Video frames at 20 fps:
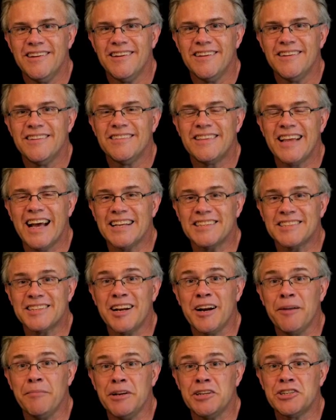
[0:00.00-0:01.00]
that's
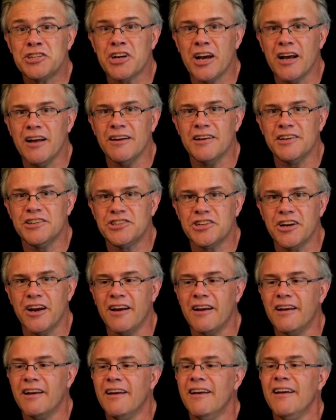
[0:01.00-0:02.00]
going to be
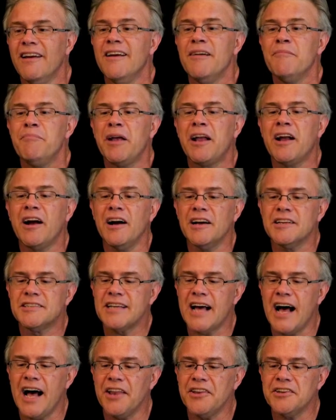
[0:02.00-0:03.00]
challenging.
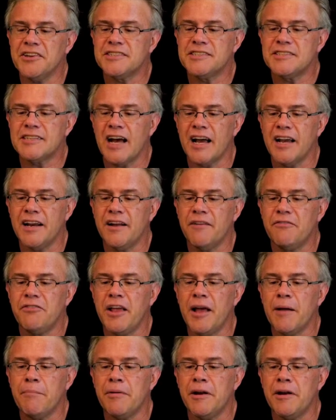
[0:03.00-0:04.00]
Because on the side of
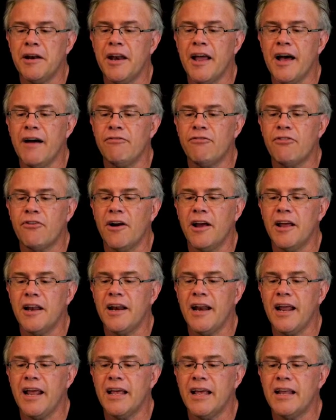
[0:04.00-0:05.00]
the
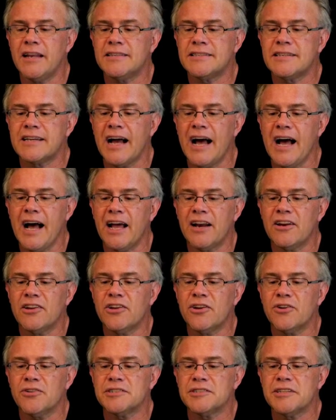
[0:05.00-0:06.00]
epinephrine, it's got
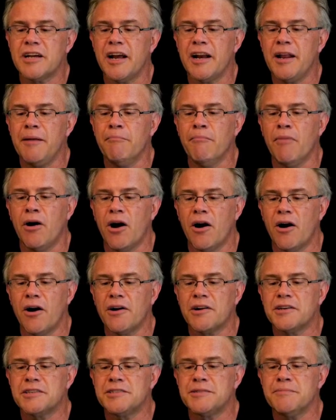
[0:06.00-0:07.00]
little tiny
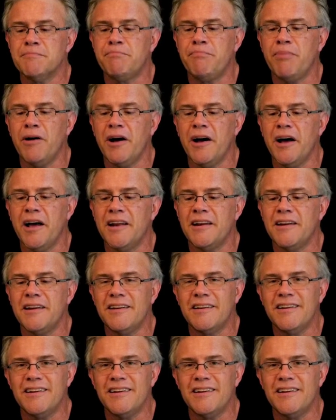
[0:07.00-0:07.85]
marks, but